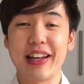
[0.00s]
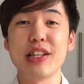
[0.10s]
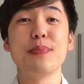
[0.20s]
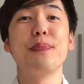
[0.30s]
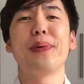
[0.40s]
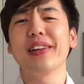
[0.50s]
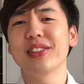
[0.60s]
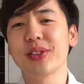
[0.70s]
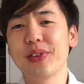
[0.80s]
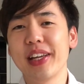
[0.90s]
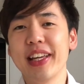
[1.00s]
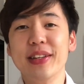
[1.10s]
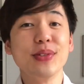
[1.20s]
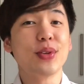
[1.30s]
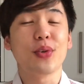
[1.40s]
It's buttery,
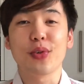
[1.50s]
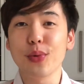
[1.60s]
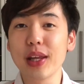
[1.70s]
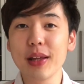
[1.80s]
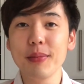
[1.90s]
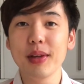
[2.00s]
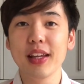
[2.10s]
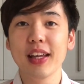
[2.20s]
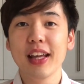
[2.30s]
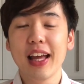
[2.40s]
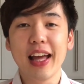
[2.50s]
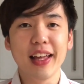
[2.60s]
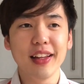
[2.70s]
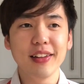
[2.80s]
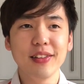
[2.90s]
it's creamy,
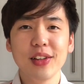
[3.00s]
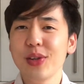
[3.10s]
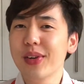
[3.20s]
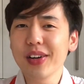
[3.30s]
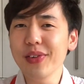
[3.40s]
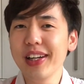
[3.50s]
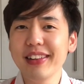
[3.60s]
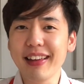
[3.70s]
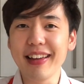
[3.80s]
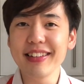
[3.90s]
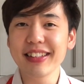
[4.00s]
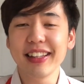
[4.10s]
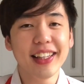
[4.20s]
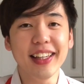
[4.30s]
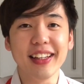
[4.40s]
and you can't really taste the
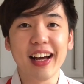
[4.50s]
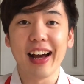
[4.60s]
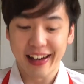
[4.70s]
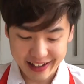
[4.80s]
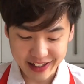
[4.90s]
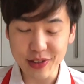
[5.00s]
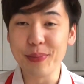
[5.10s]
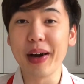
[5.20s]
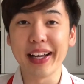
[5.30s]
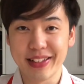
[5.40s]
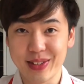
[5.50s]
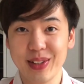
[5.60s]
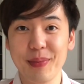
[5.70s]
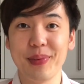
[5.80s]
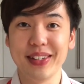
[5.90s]
heat unless you bite into the
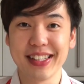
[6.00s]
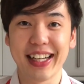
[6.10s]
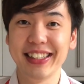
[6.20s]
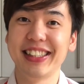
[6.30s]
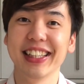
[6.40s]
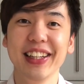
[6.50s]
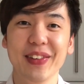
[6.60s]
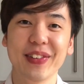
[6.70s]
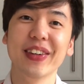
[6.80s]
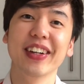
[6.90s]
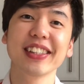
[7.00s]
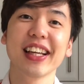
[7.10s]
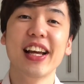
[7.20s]
bird's eye chili, of course.